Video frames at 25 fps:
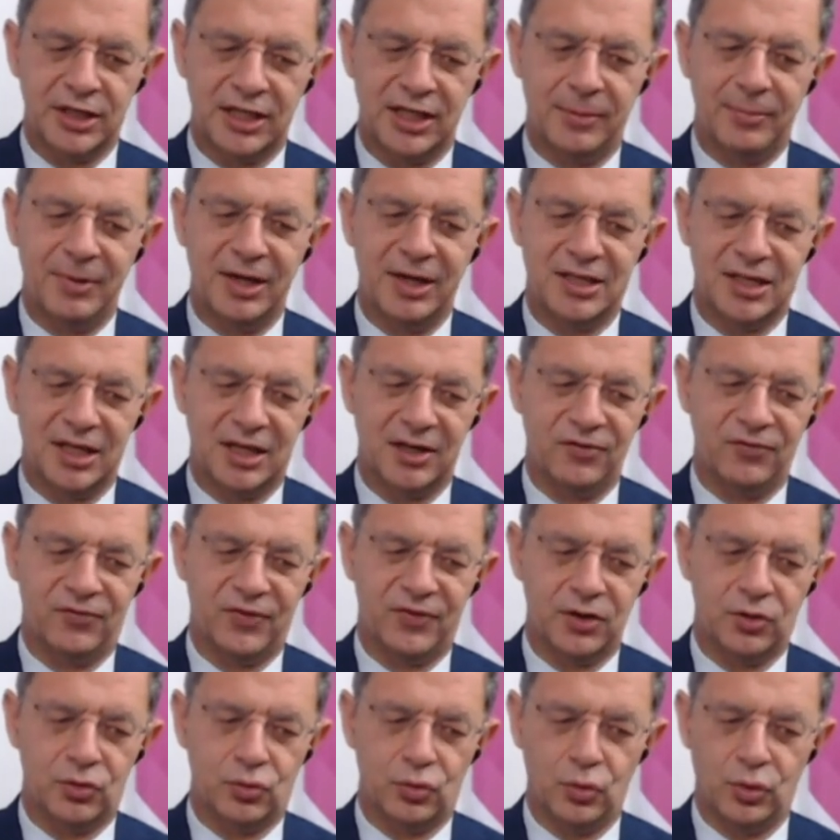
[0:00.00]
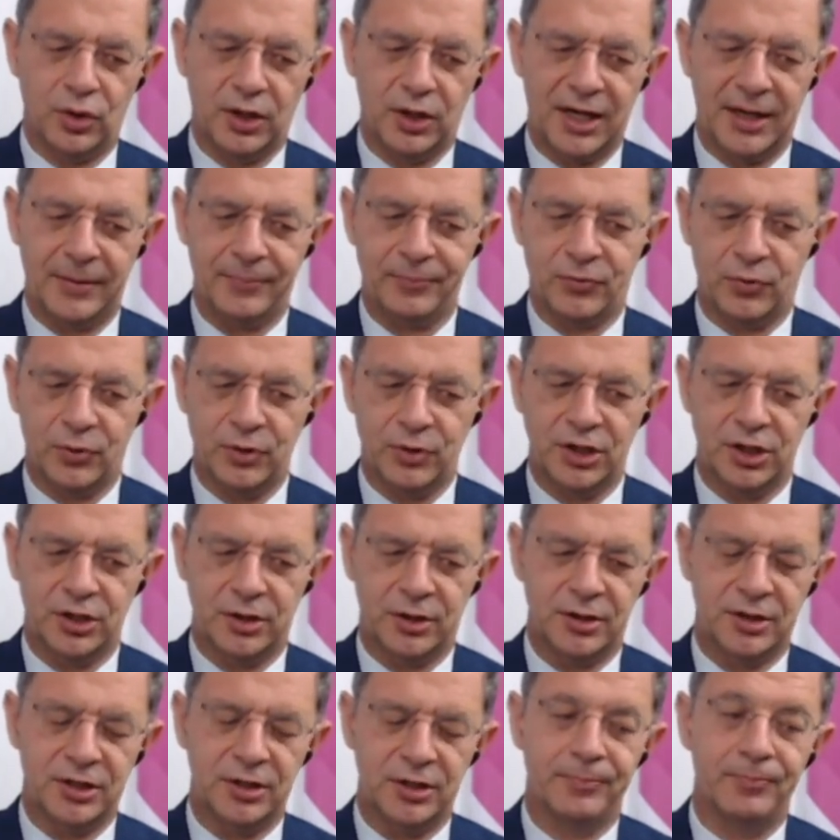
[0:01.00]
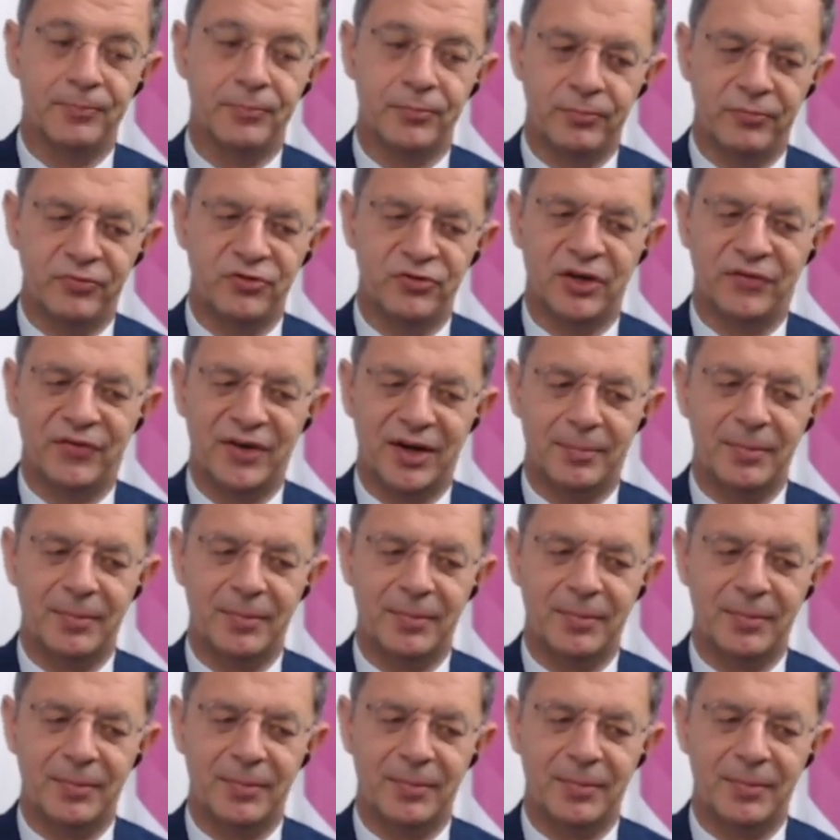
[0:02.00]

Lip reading: so you need to put a note in the invoice